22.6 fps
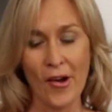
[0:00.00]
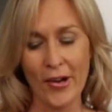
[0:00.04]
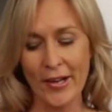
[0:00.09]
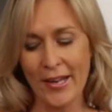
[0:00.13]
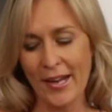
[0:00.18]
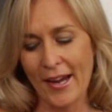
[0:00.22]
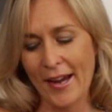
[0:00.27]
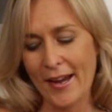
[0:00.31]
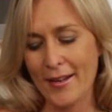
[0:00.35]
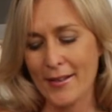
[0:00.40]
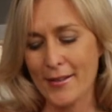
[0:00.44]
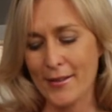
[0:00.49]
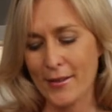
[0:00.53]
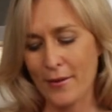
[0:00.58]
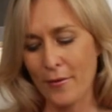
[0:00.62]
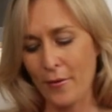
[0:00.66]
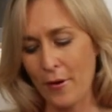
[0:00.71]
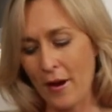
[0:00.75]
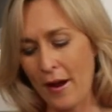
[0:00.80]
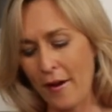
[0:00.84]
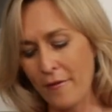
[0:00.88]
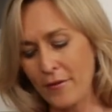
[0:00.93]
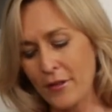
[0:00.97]
Okay,
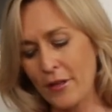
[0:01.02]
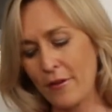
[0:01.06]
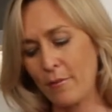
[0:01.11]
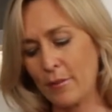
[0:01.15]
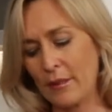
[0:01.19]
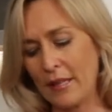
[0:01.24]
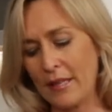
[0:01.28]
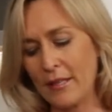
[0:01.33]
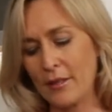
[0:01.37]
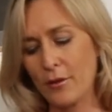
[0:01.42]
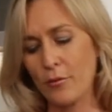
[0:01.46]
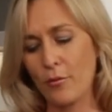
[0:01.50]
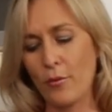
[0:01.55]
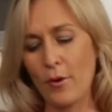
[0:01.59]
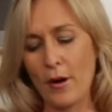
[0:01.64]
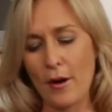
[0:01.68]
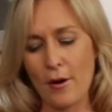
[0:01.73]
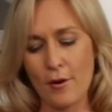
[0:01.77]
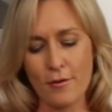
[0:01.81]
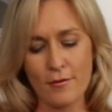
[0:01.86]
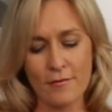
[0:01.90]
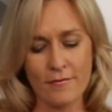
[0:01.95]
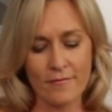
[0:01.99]
so after you've blended
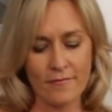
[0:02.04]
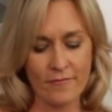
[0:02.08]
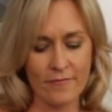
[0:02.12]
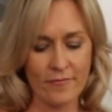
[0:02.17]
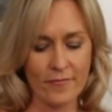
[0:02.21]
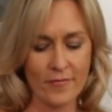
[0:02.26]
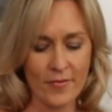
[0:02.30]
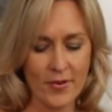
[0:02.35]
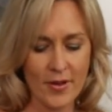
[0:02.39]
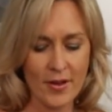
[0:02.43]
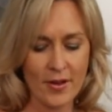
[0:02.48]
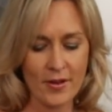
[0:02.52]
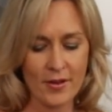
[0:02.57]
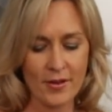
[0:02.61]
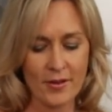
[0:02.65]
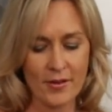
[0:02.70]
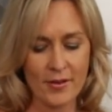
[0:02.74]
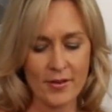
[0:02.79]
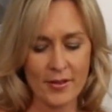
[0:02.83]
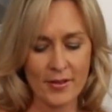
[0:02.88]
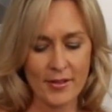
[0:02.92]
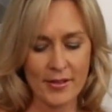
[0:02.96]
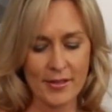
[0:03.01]
well,
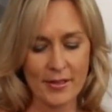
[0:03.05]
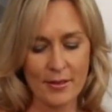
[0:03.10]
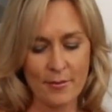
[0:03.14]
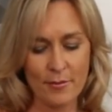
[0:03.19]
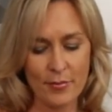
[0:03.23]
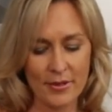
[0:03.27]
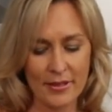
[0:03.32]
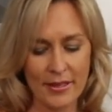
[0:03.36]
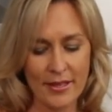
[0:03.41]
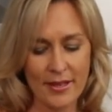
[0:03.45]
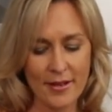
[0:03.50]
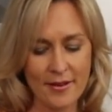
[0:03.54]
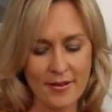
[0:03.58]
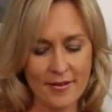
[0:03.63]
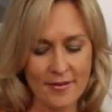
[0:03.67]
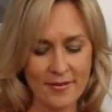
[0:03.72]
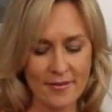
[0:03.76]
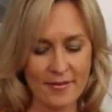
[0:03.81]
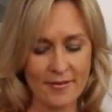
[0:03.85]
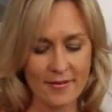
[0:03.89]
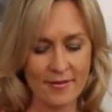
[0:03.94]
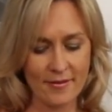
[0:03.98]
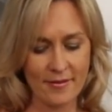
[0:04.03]
you just simply
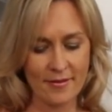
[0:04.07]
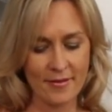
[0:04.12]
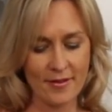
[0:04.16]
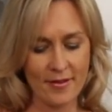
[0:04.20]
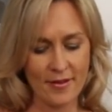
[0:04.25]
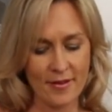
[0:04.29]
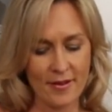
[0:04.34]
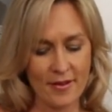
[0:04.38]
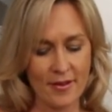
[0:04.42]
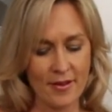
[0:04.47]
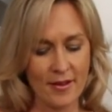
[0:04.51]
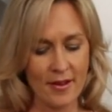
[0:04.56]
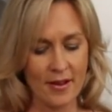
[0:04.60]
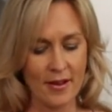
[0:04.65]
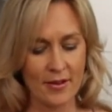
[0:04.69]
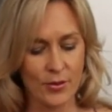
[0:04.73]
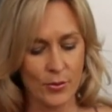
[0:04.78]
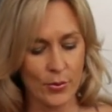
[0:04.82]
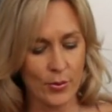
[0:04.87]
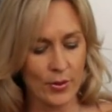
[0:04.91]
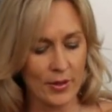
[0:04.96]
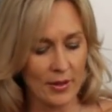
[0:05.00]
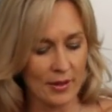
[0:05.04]
add
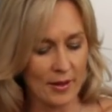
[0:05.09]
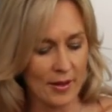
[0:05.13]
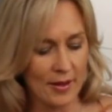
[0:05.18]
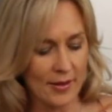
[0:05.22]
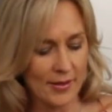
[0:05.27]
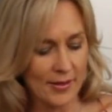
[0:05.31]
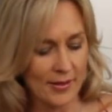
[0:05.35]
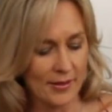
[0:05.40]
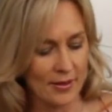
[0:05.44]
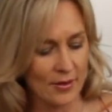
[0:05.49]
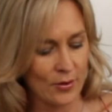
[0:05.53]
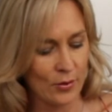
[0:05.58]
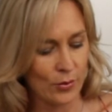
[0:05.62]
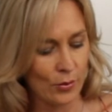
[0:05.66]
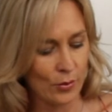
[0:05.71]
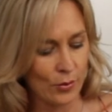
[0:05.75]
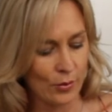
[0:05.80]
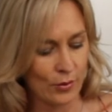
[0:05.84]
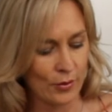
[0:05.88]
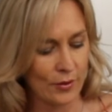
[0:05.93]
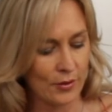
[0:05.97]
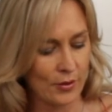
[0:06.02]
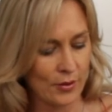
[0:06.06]
to a glass and you're
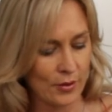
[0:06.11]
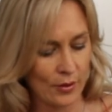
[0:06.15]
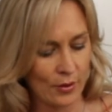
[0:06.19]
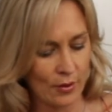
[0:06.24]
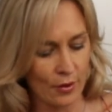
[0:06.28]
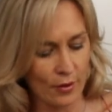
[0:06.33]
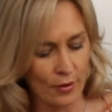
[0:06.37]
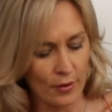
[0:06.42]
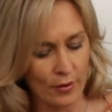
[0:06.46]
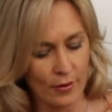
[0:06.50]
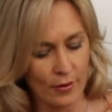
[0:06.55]
good to go.